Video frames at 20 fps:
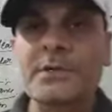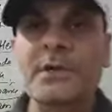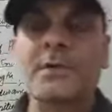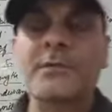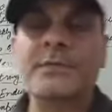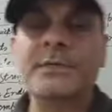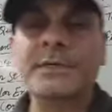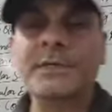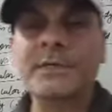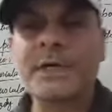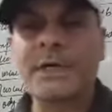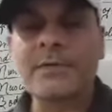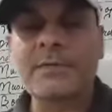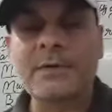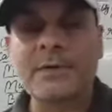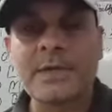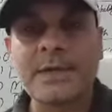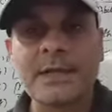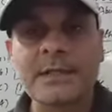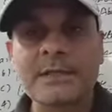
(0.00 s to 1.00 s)
of physical
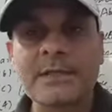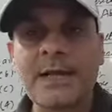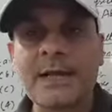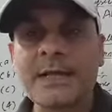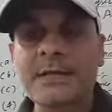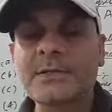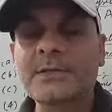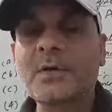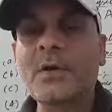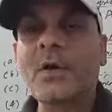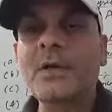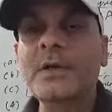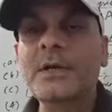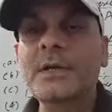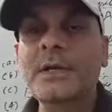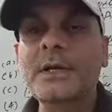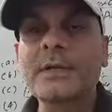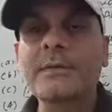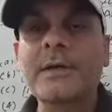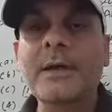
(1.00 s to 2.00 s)
fitness, that is
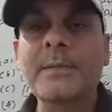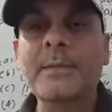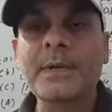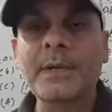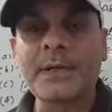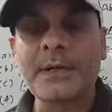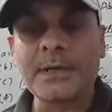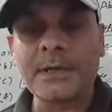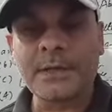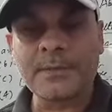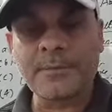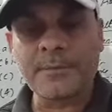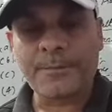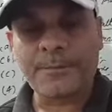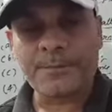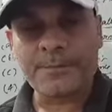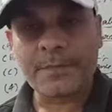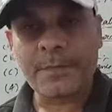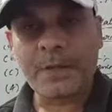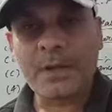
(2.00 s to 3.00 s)
coordinative ability,
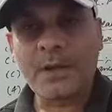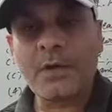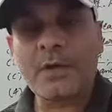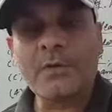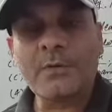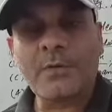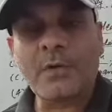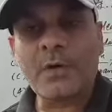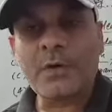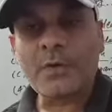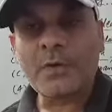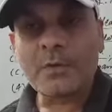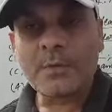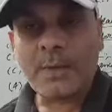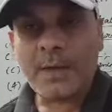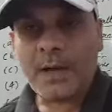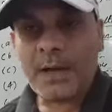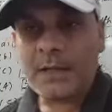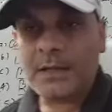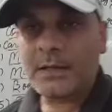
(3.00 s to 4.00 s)
followed
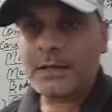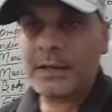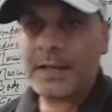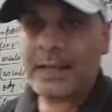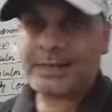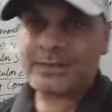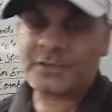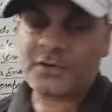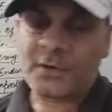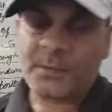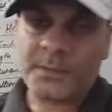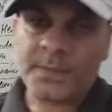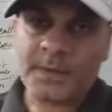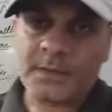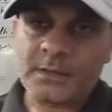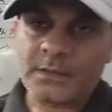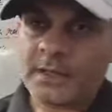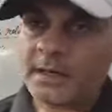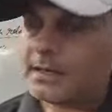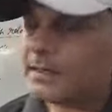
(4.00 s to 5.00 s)
by the next
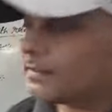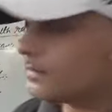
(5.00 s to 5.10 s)
topic, that